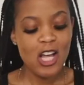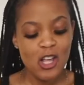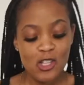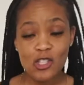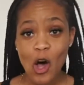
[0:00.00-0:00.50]

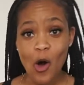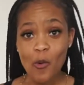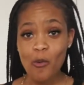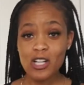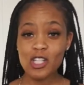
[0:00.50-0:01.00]
So
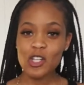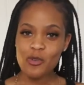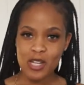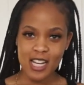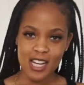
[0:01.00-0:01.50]
what do you
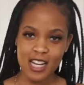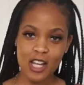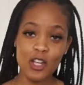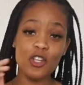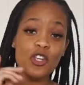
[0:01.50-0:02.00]
need?
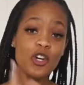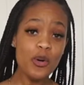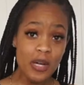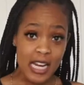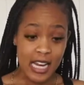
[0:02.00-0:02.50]
You
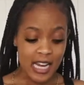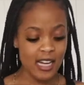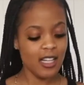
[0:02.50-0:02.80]
need